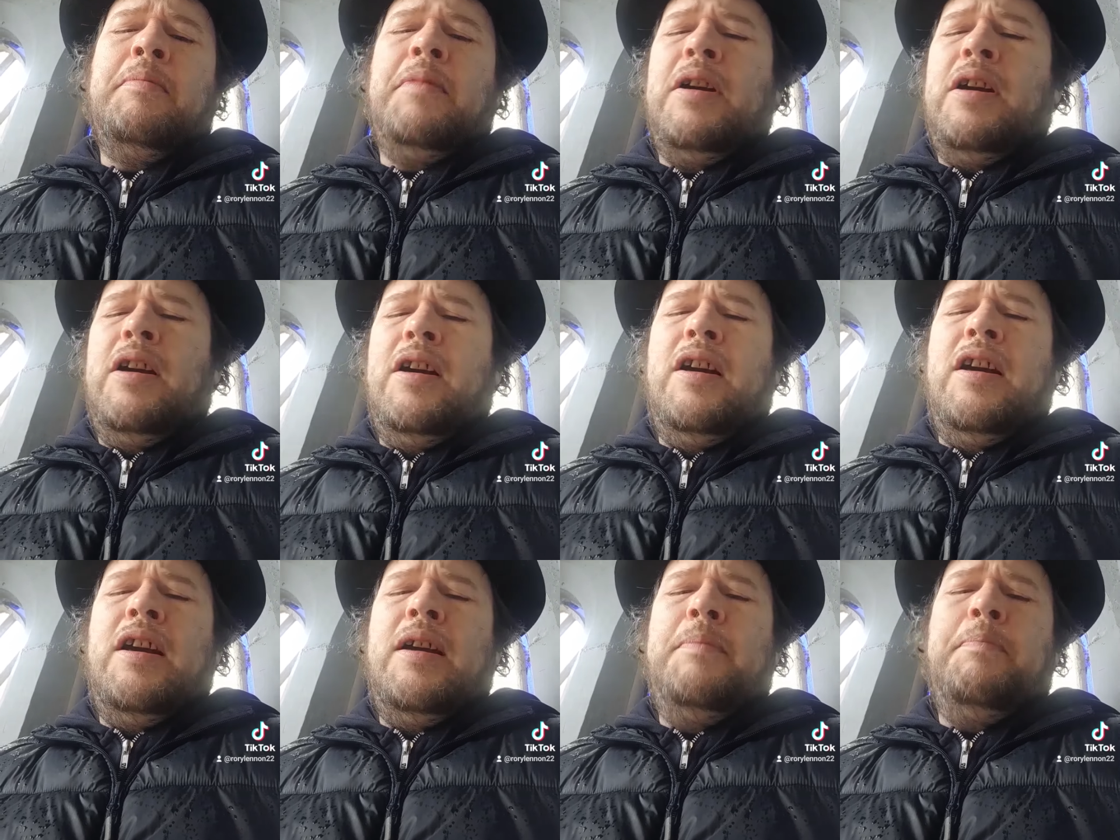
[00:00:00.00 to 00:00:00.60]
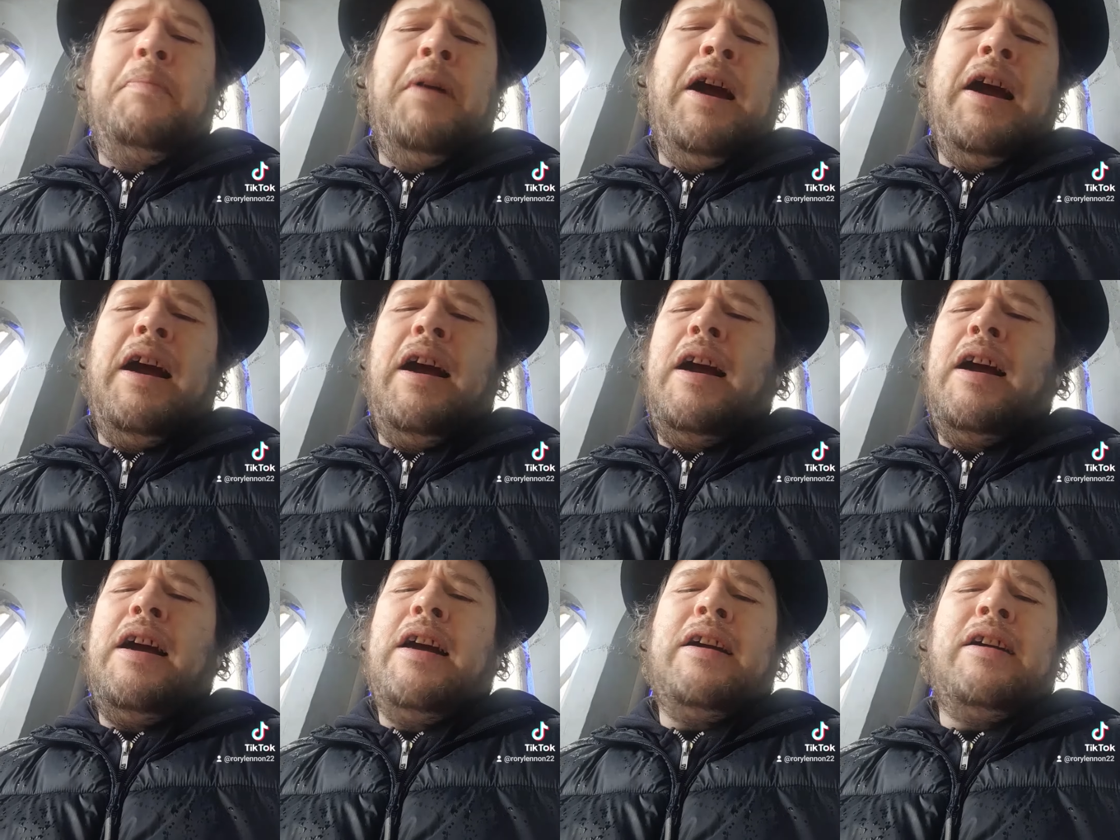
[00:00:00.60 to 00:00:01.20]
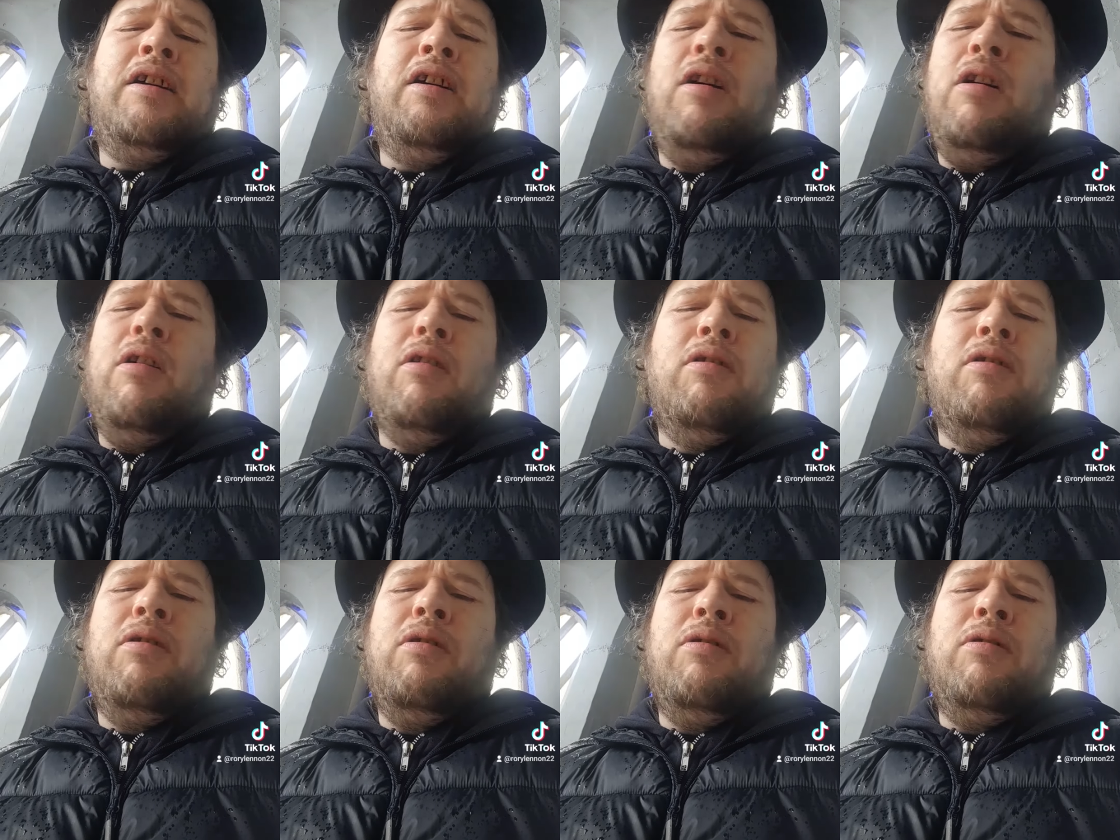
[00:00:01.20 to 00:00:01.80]
me back
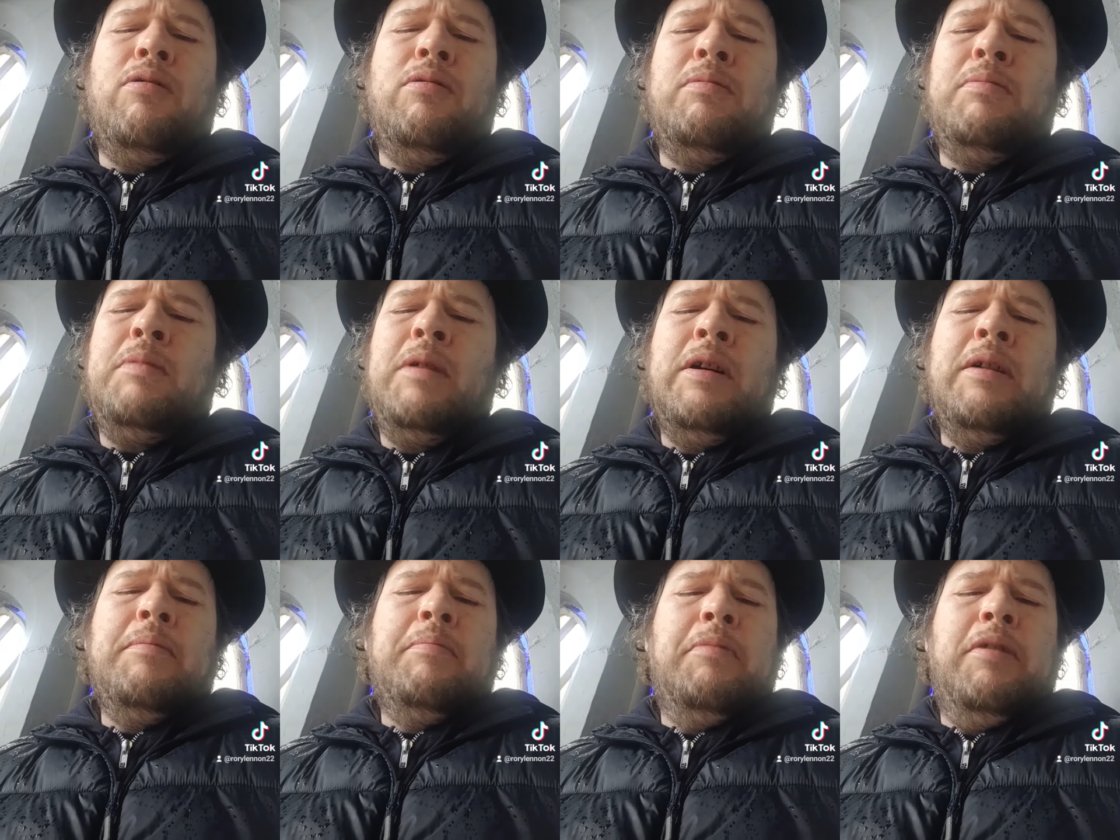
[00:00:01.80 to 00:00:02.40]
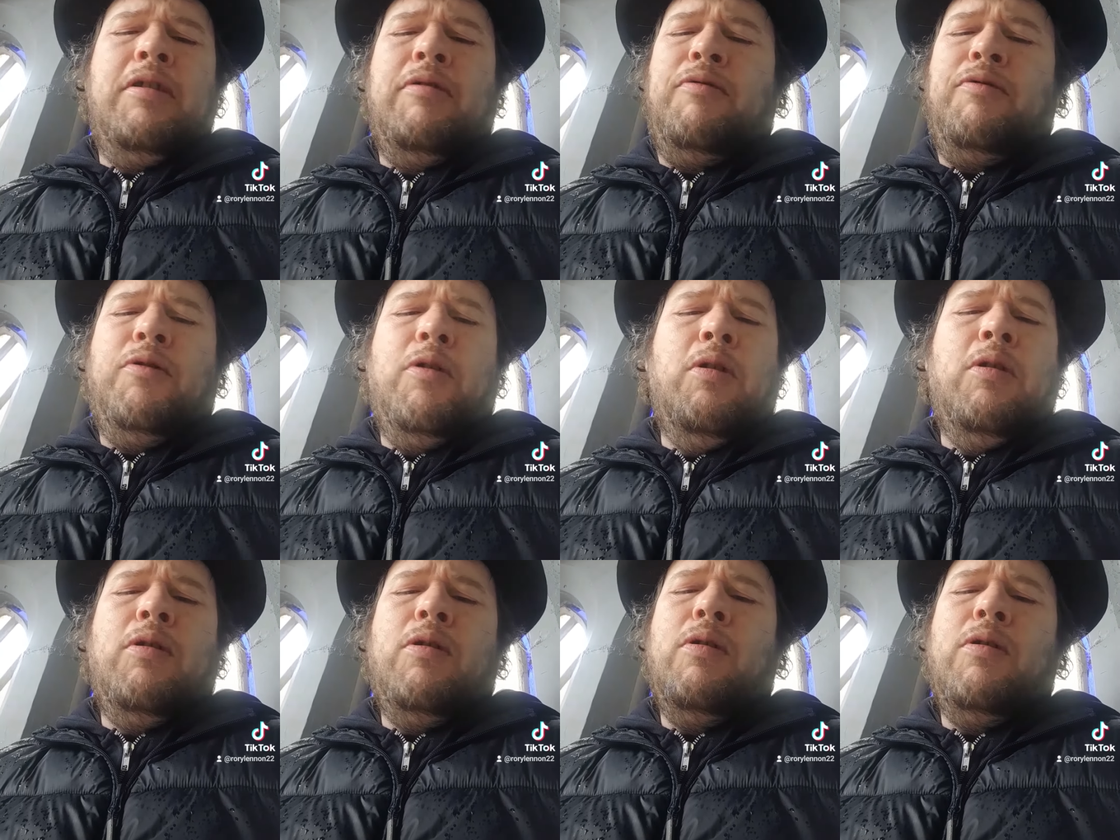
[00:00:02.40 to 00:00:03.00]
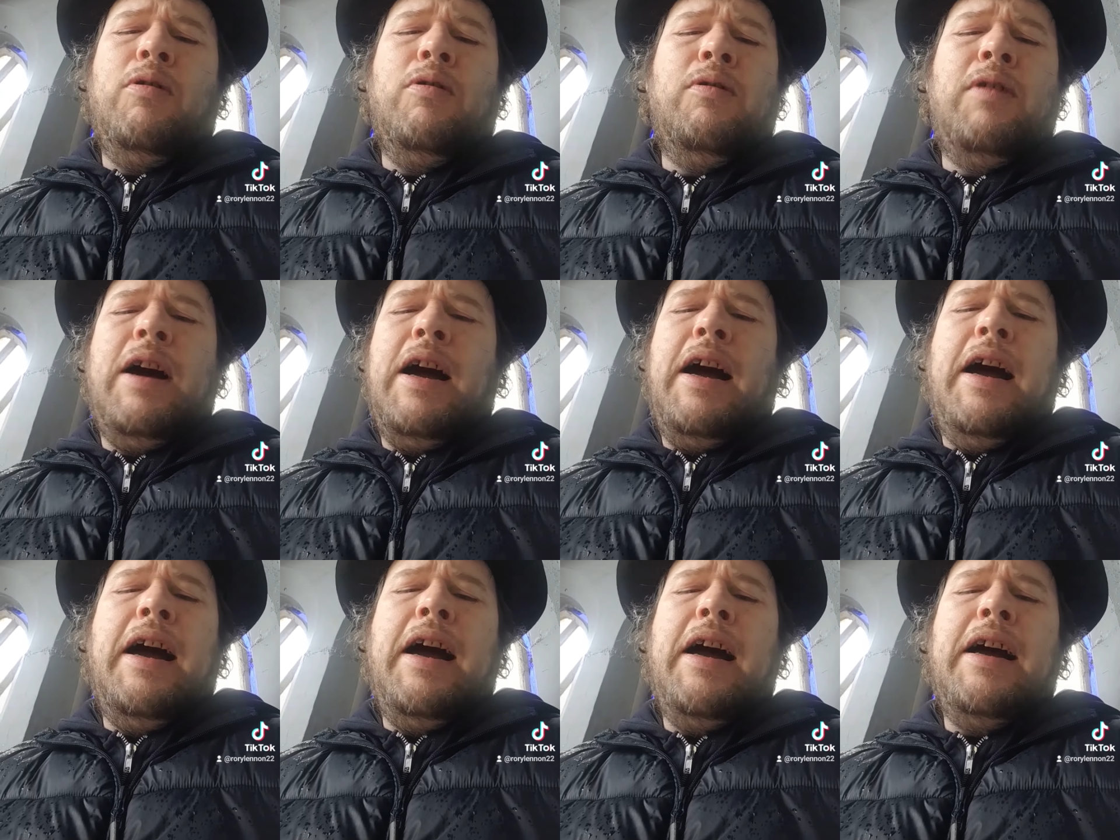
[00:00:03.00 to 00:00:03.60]
home before
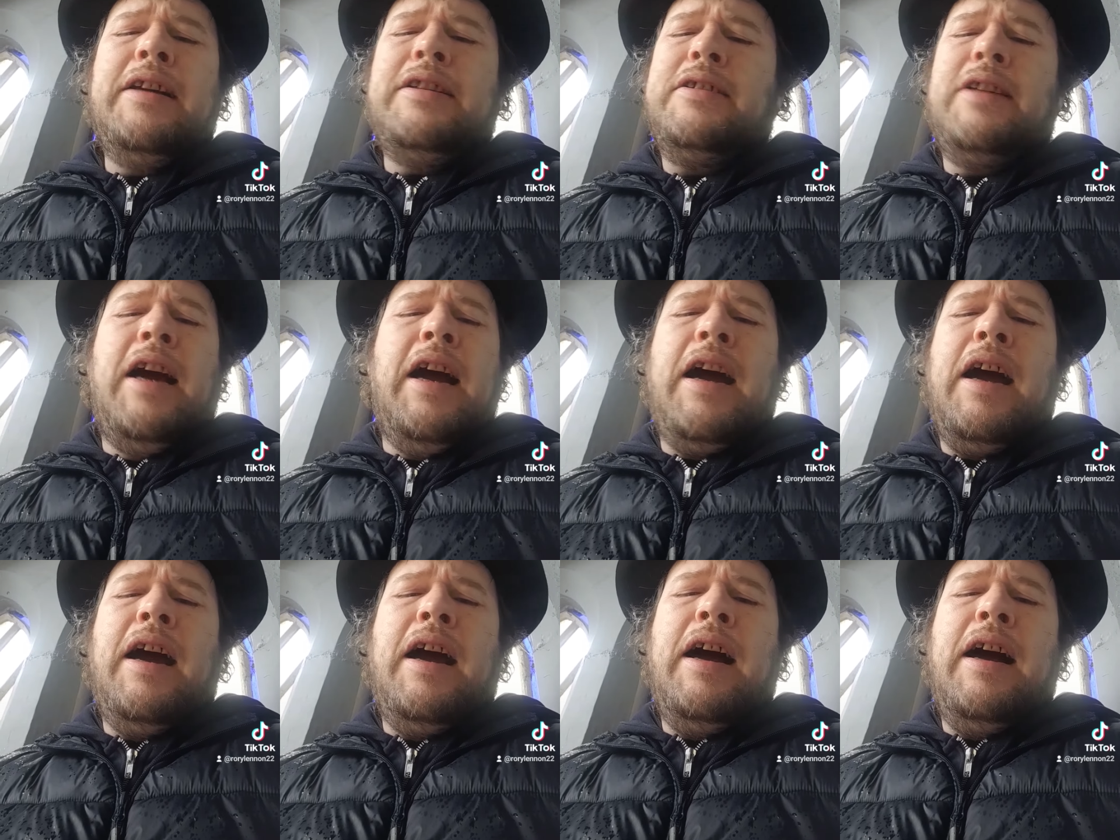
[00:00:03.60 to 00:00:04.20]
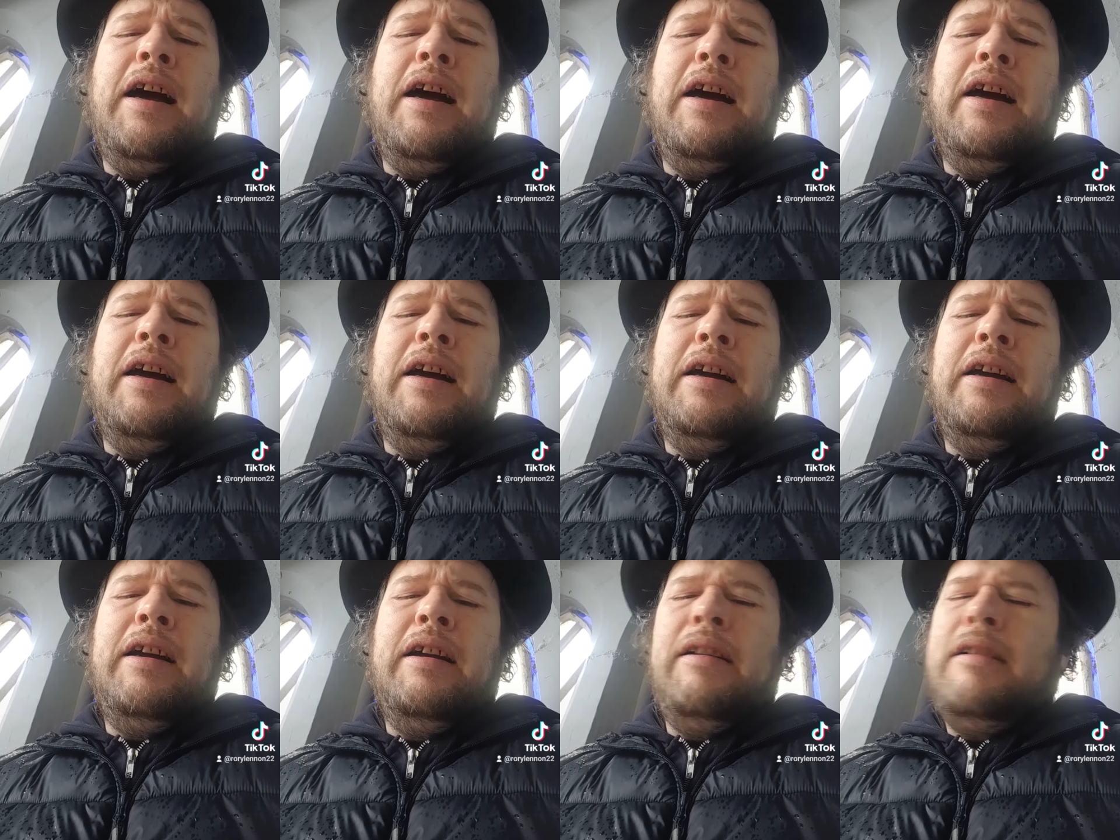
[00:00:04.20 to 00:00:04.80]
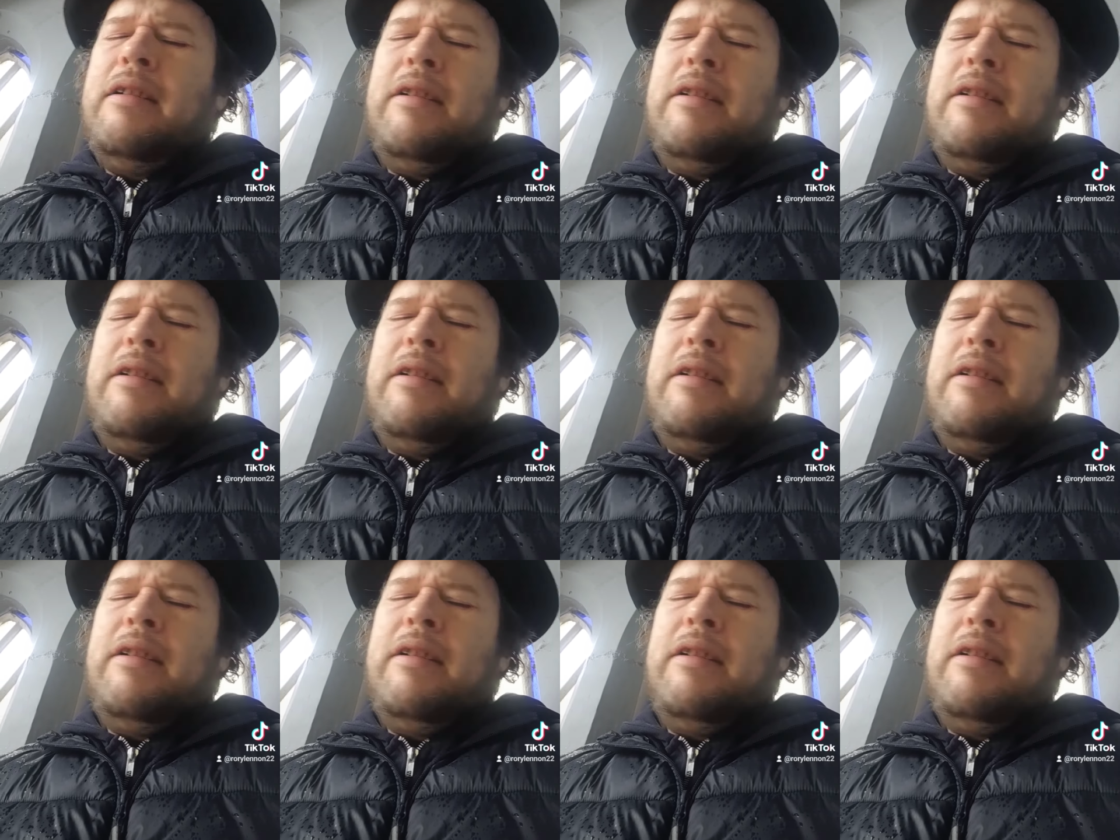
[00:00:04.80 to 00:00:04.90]
I die.